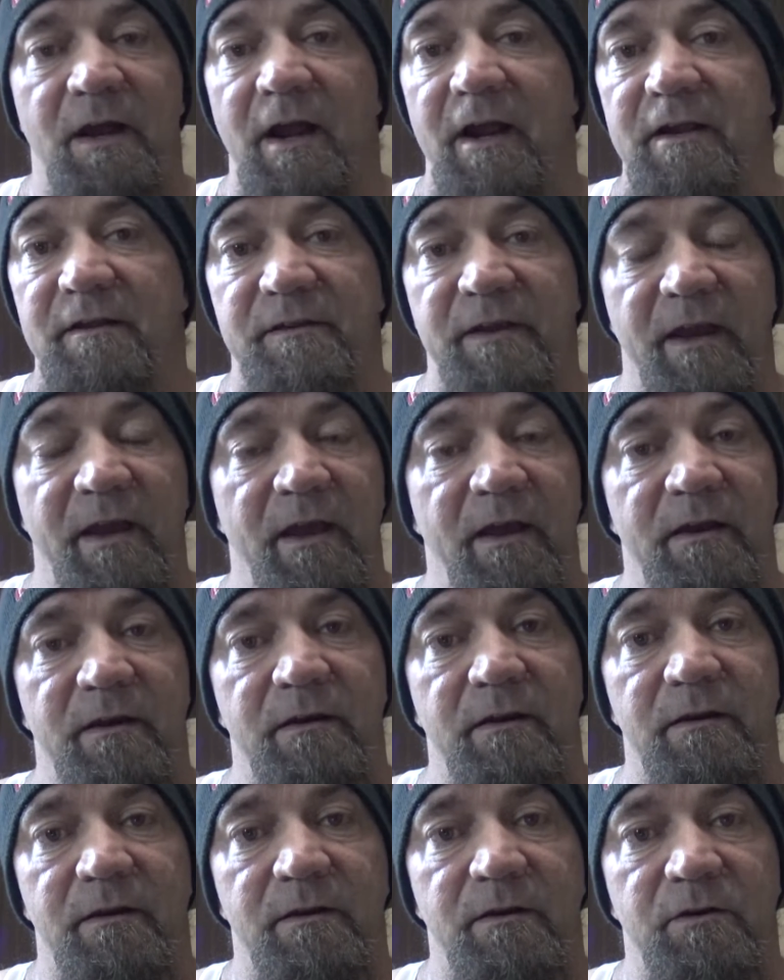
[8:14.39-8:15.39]
and that
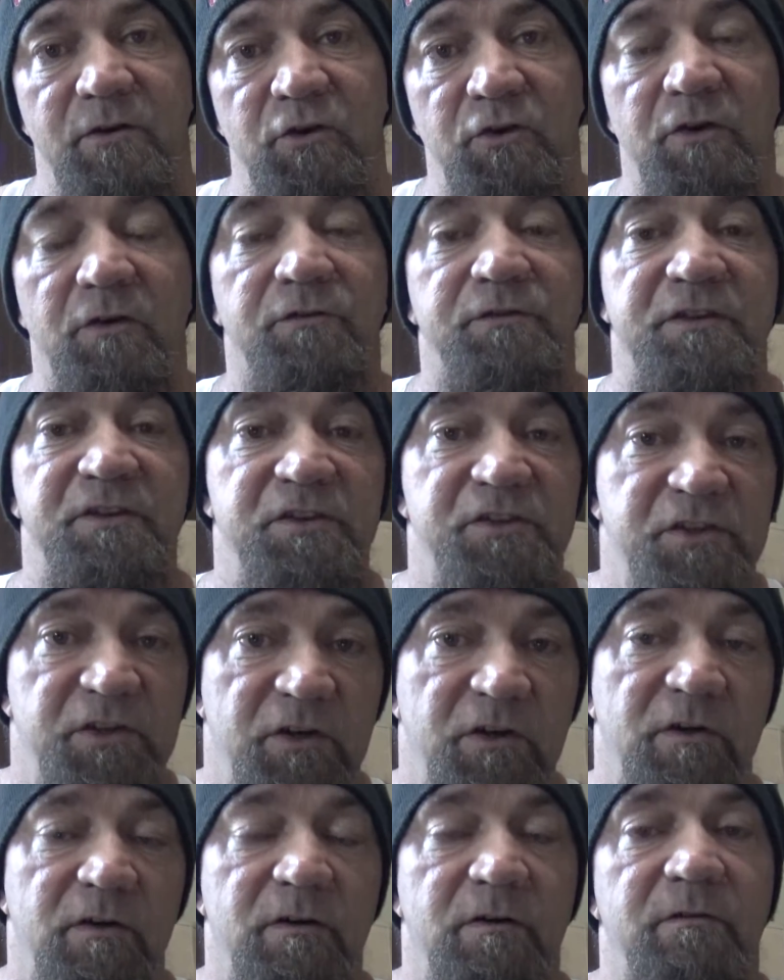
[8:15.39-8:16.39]
you don't
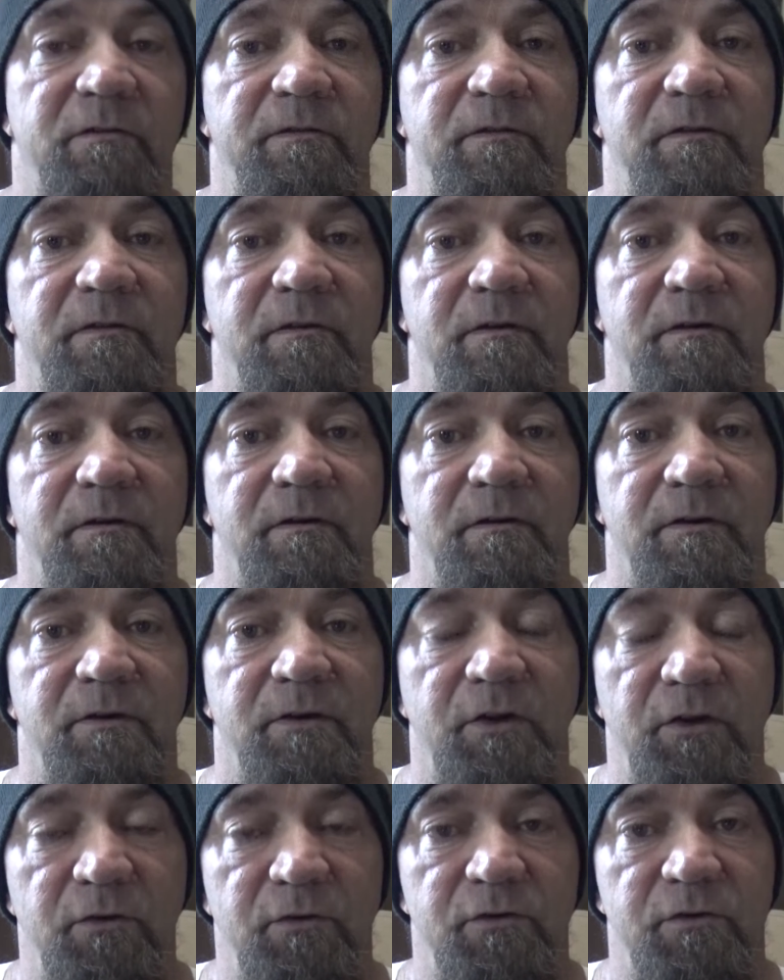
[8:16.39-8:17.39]
deserve
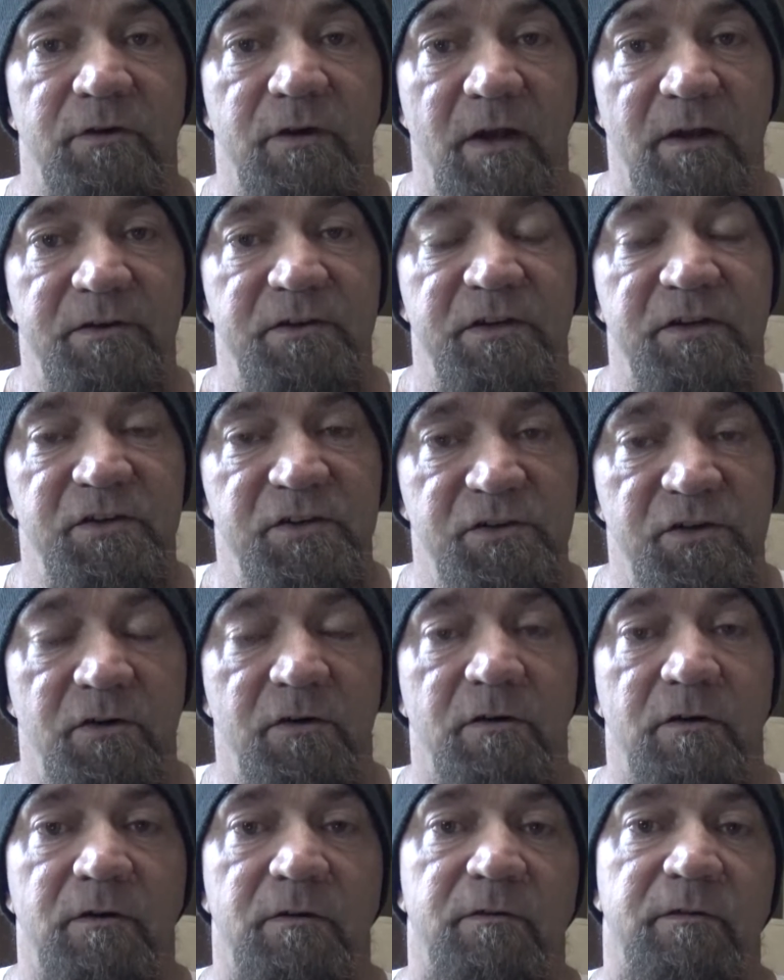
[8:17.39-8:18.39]
you do not
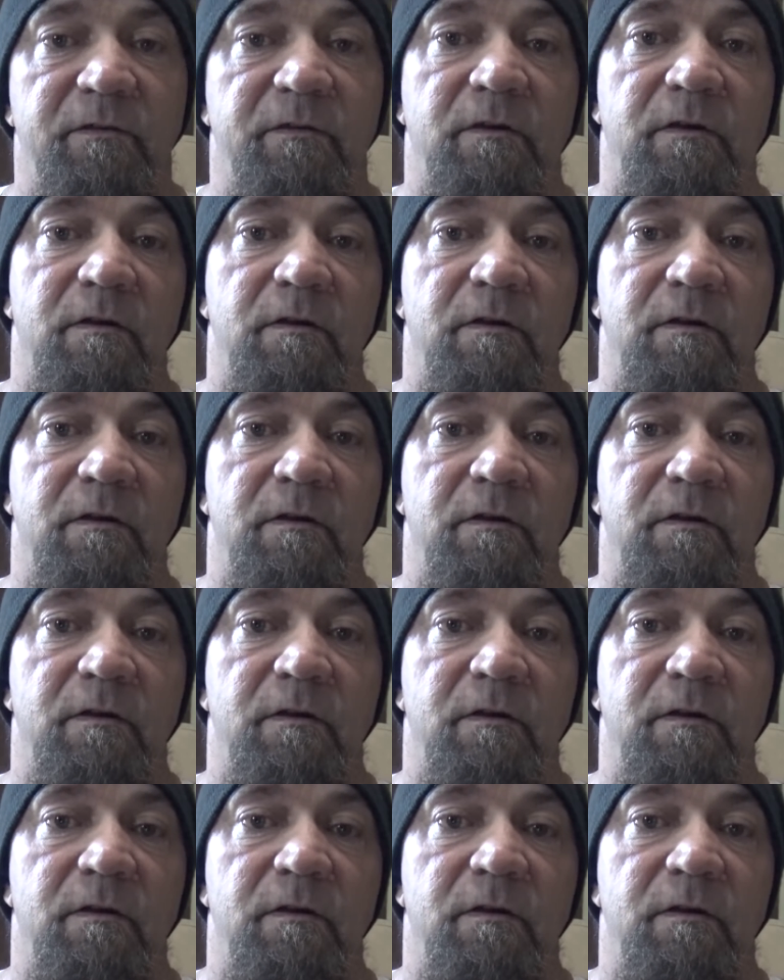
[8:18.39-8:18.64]
deserve